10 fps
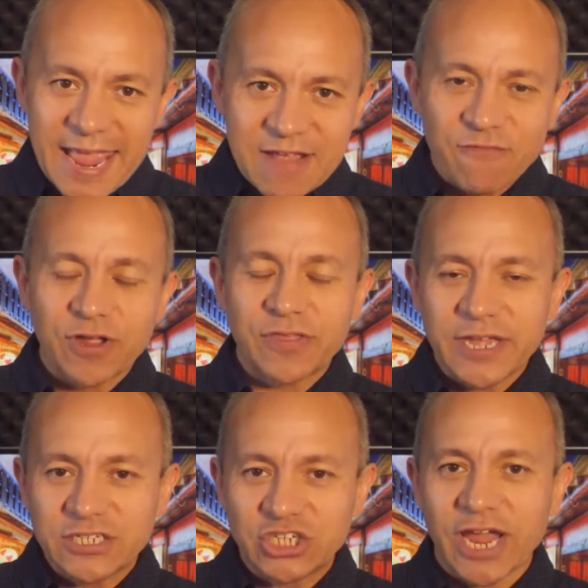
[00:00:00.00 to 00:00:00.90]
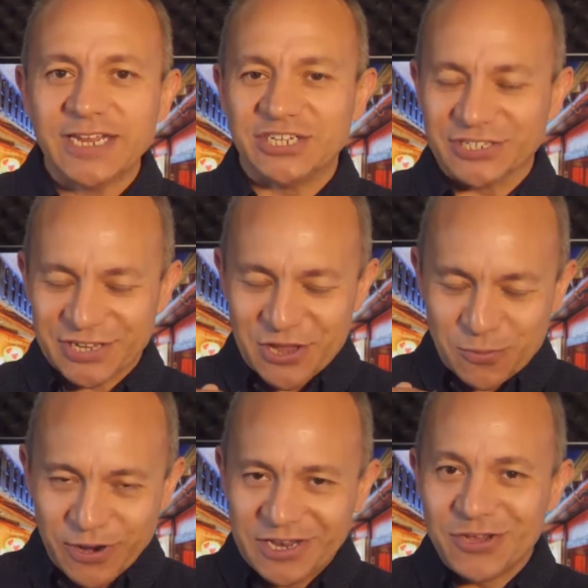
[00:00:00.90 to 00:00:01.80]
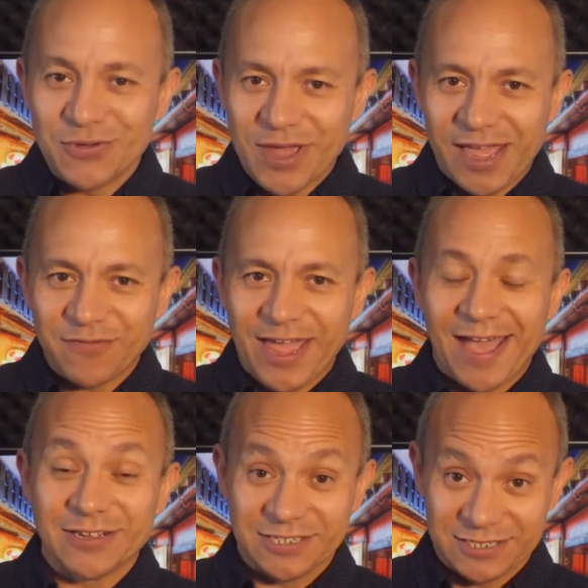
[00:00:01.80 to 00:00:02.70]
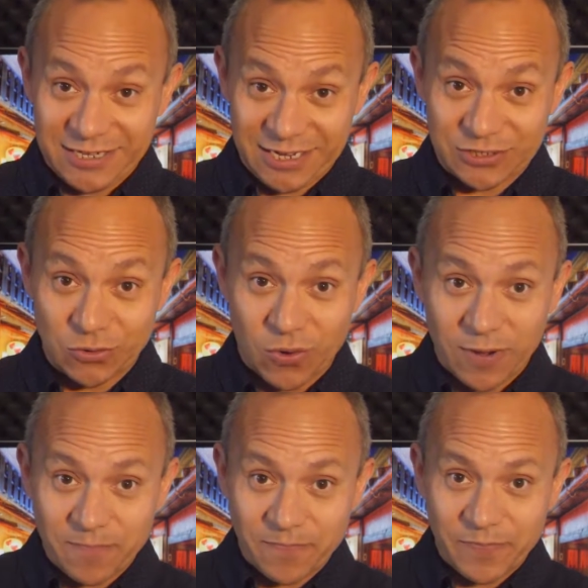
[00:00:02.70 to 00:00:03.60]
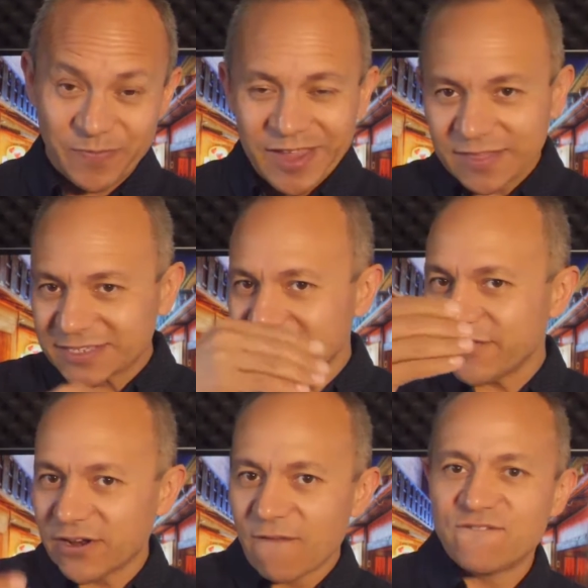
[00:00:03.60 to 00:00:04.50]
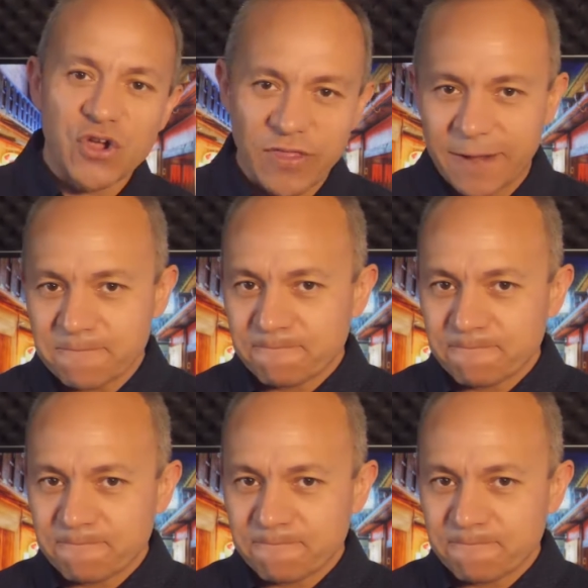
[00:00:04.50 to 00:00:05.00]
Everything changes when you have houses next door. Take this even further.